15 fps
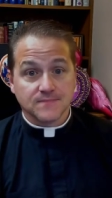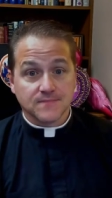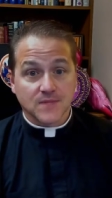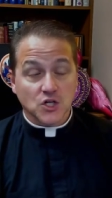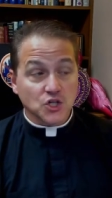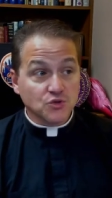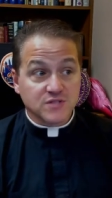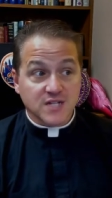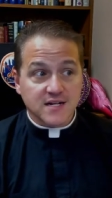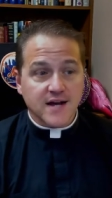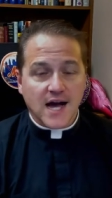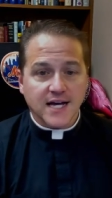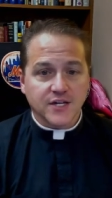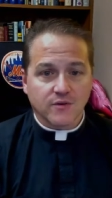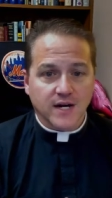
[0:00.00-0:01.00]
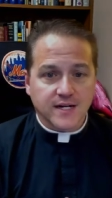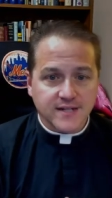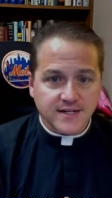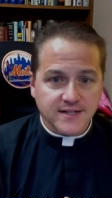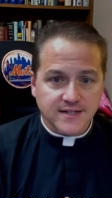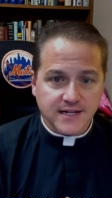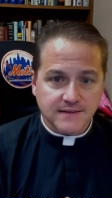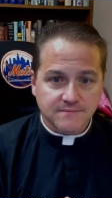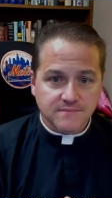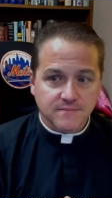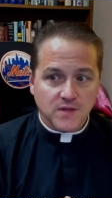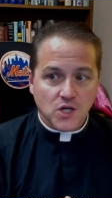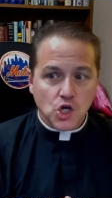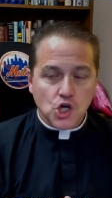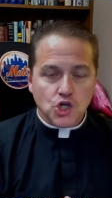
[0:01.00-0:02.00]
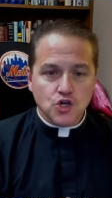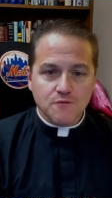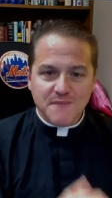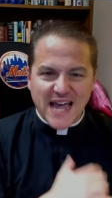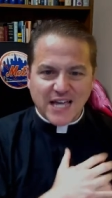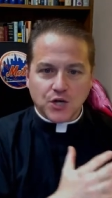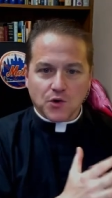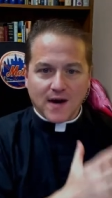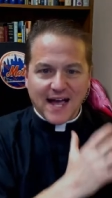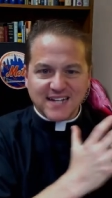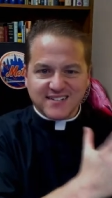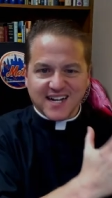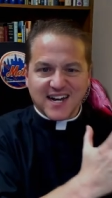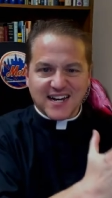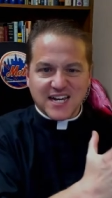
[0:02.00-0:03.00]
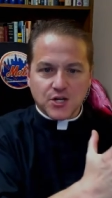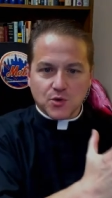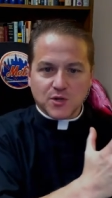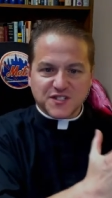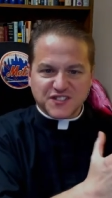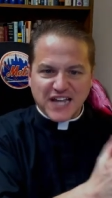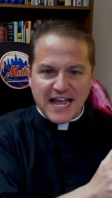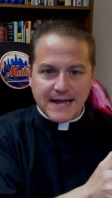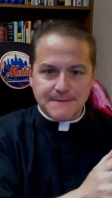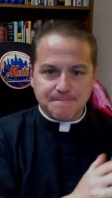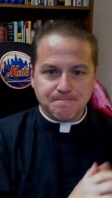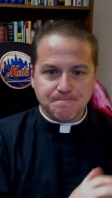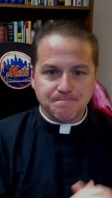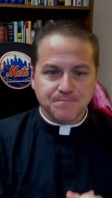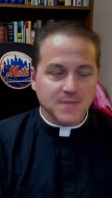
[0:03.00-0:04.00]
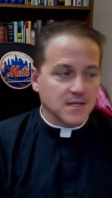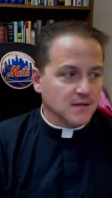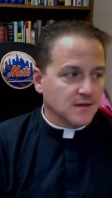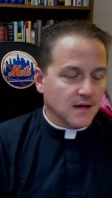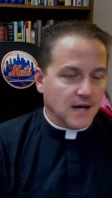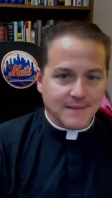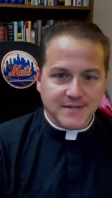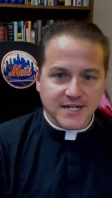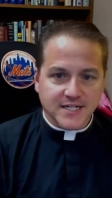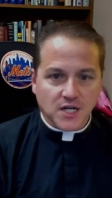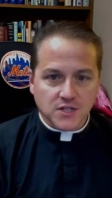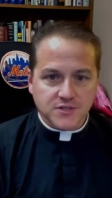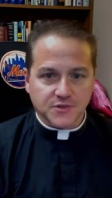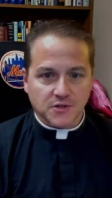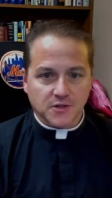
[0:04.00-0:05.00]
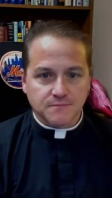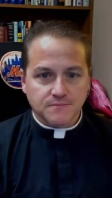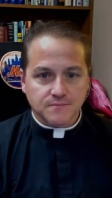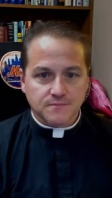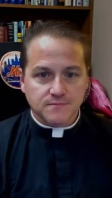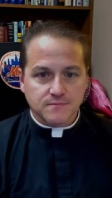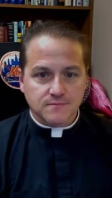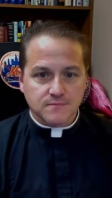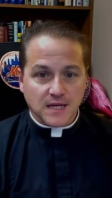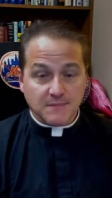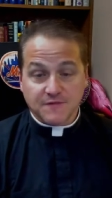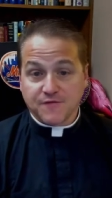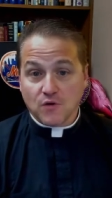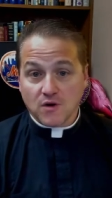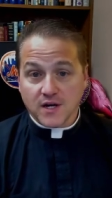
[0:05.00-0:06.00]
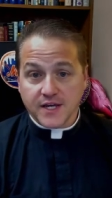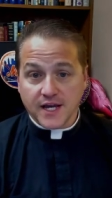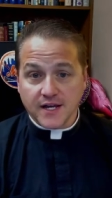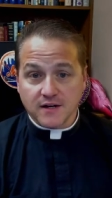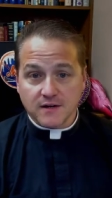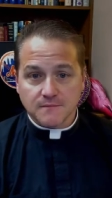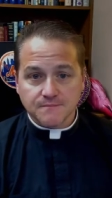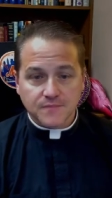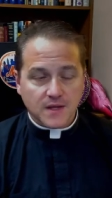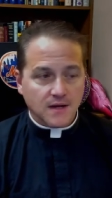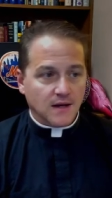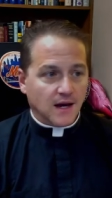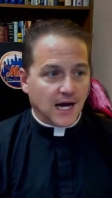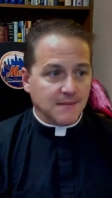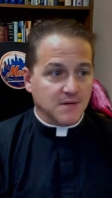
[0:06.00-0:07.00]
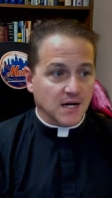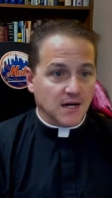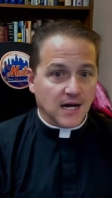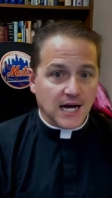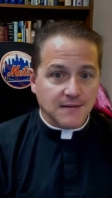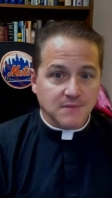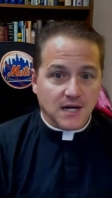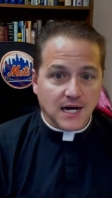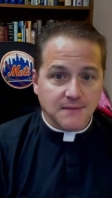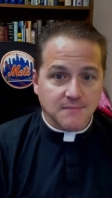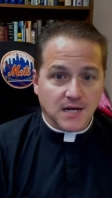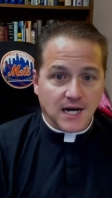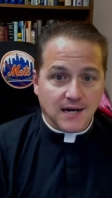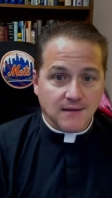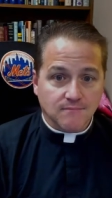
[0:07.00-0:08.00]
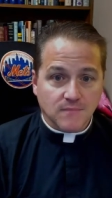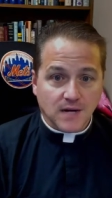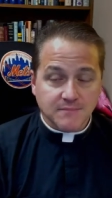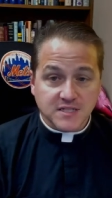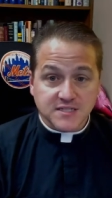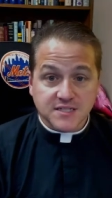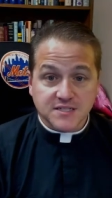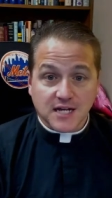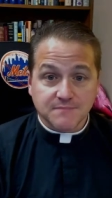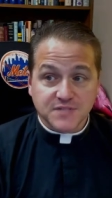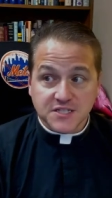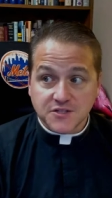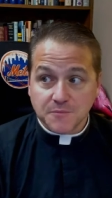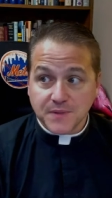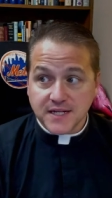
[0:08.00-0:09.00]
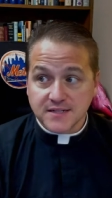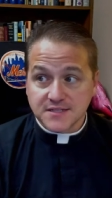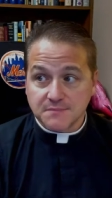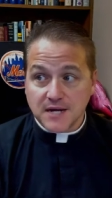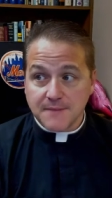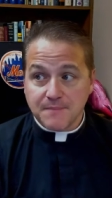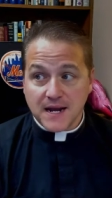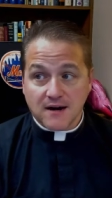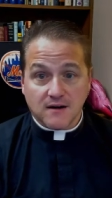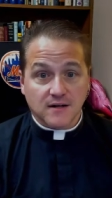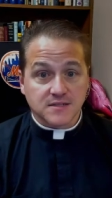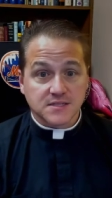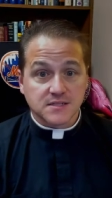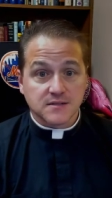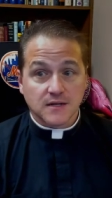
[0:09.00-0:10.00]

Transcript: You deny your identity. You make your identity your sin. I'm an adulterer. I'm a fornicator. I'm a I'm a, I'm I'm I'm a dis, I'm disobedient to my parents.